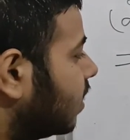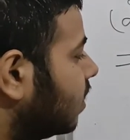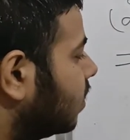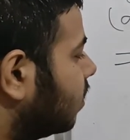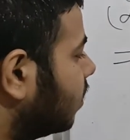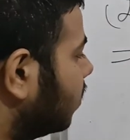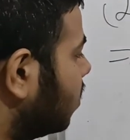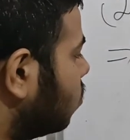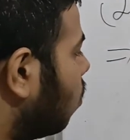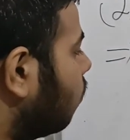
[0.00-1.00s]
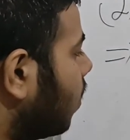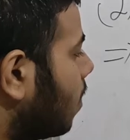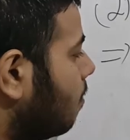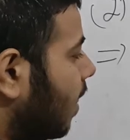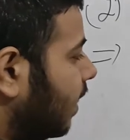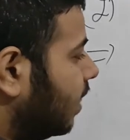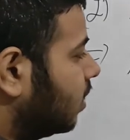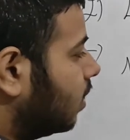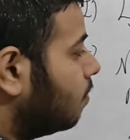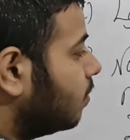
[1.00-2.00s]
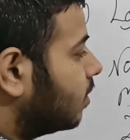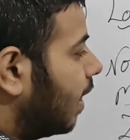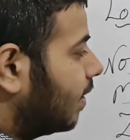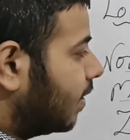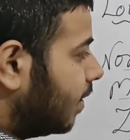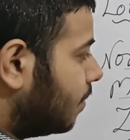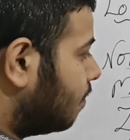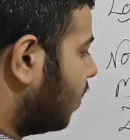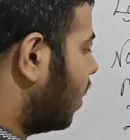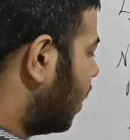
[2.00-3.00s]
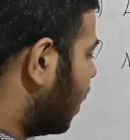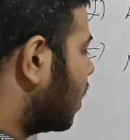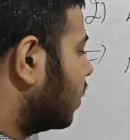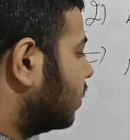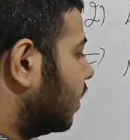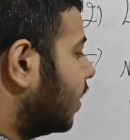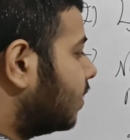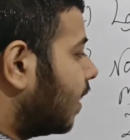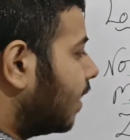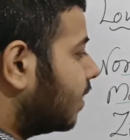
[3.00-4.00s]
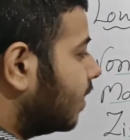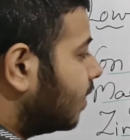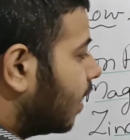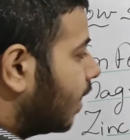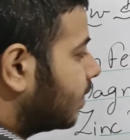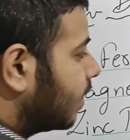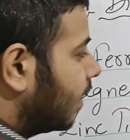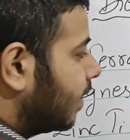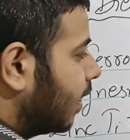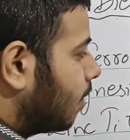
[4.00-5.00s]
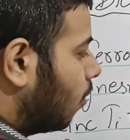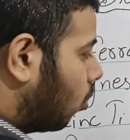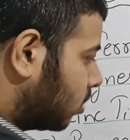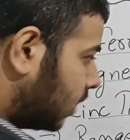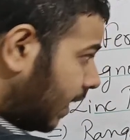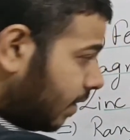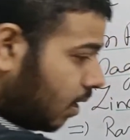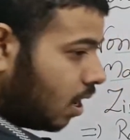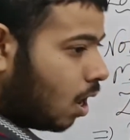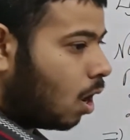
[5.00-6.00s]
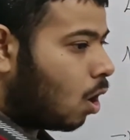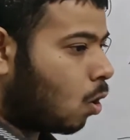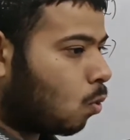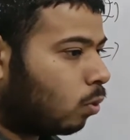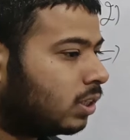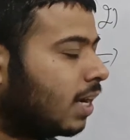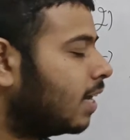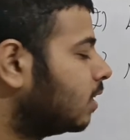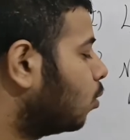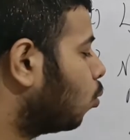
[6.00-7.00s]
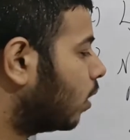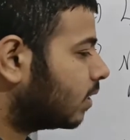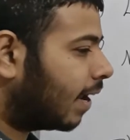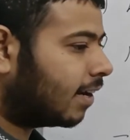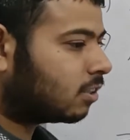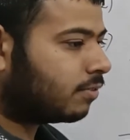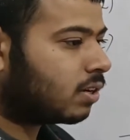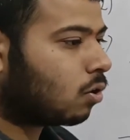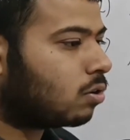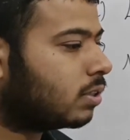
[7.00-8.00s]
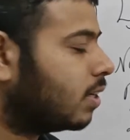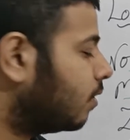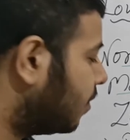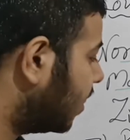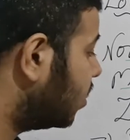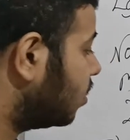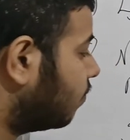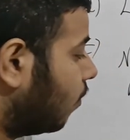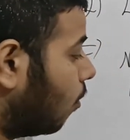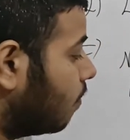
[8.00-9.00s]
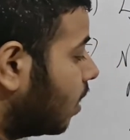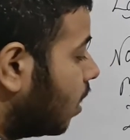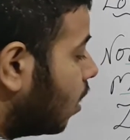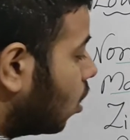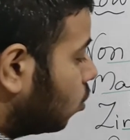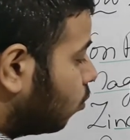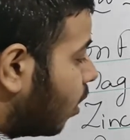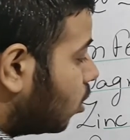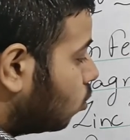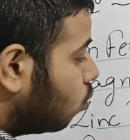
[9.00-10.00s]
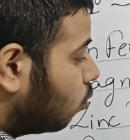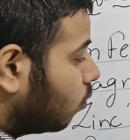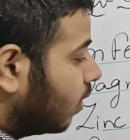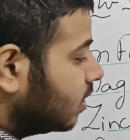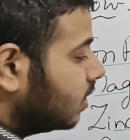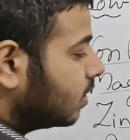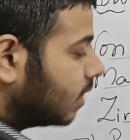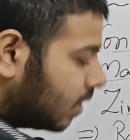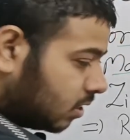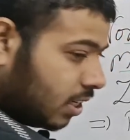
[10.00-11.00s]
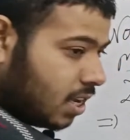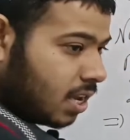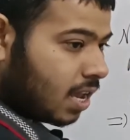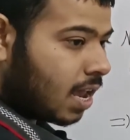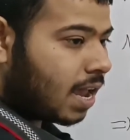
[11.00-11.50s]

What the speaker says: consist of magnesium titanate, zinc titanate and titanium oxide, which has a dielectric constant range from 12 to 160